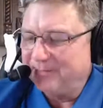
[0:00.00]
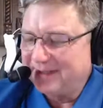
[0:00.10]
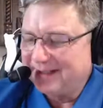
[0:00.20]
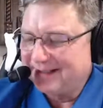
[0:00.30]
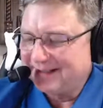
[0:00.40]

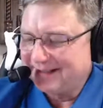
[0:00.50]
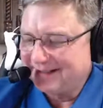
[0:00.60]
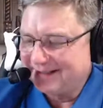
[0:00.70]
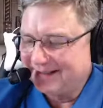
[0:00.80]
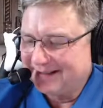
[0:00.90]
fly,
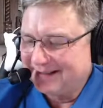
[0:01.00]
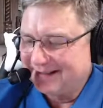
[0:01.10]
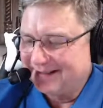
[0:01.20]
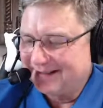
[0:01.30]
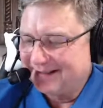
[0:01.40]

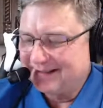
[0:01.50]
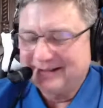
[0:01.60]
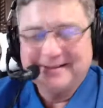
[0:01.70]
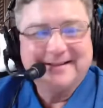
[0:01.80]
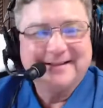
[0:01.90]
unless you
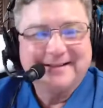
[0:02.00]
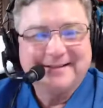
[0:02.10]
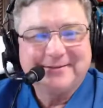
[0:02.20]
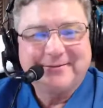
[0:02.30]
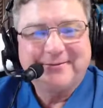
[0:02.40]
can fly,
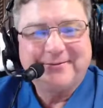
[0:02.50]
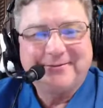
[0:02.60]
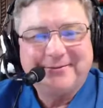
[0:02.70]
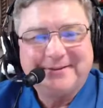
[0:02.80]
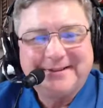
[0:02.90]
we're
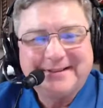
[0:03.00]
effed.